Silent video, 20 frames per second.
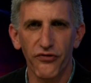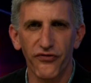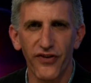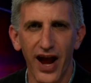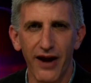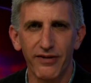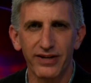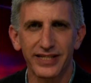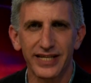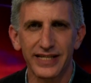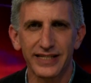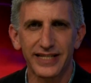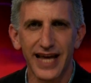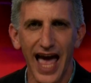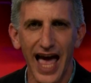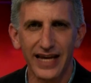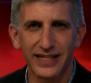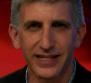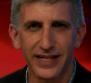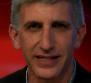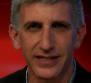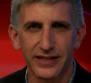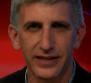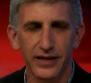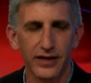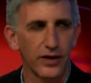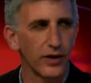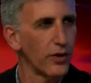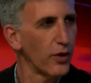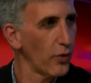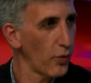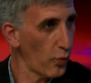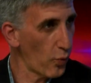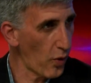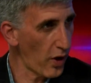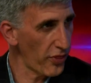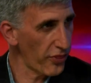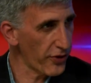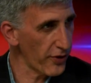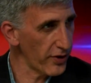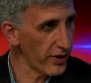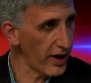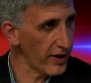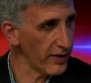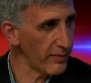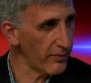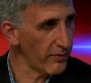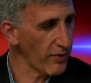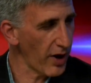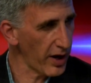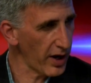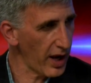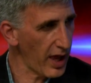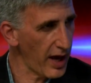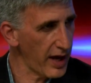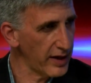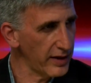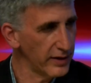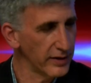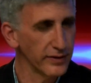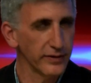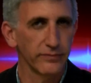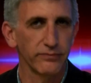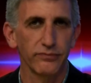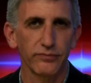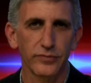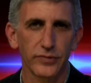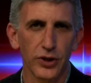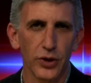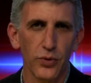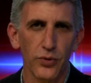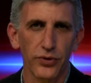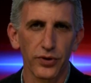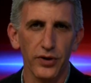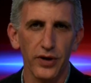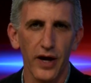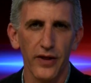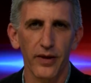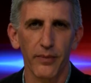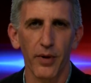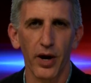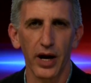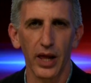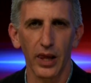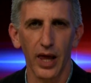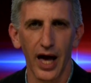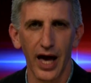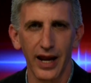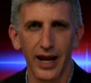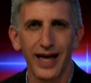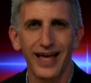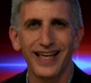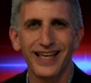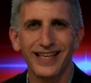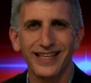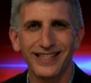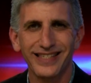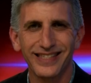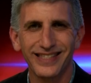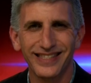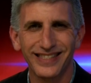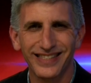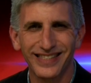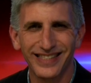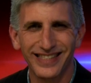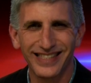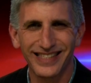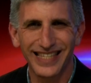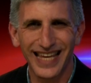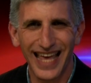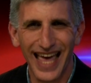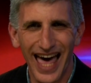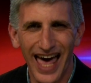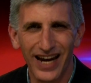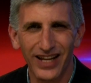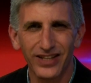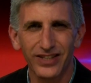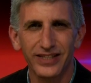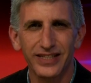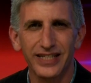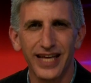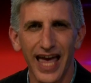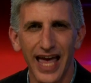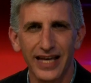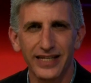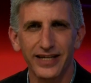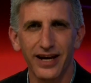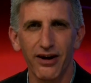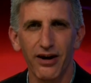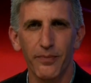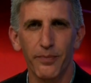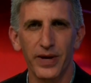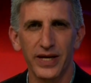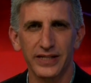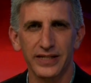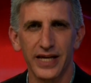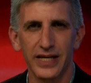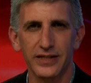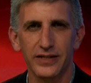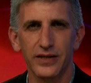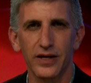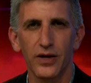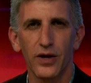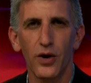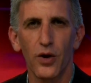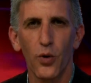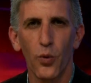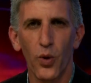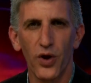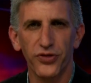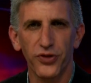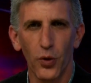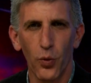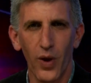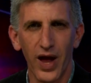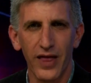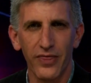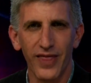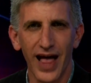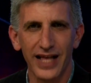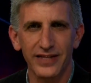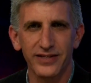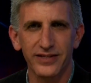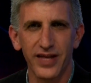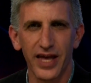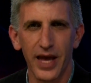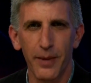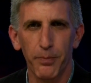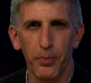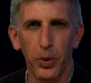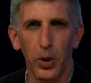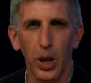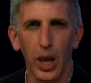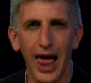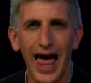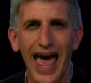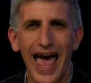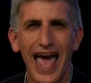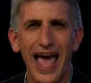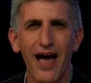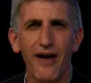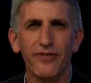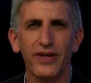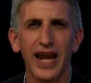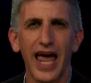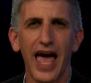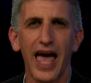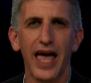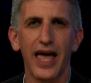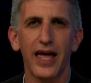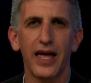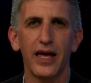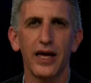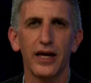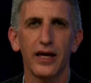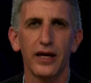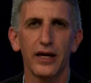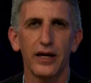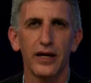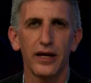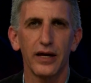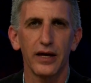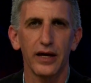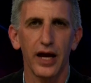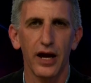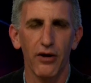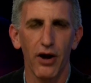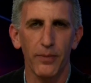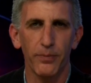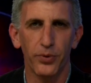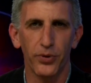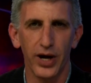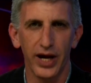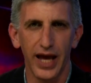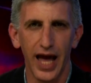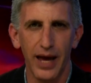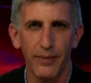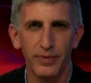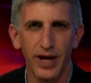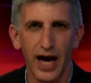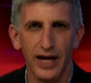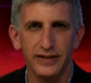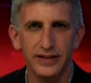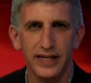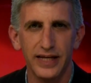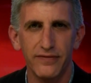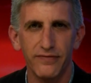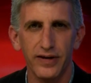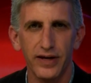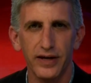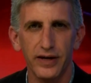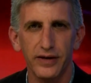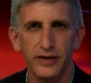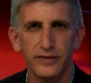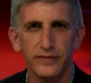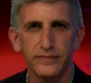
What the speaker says: favorites in Texas. 1/3 on the run line, 2/3 on the money line. Seattle takes care of business with the win. That's the play of the day here on pregame.tv.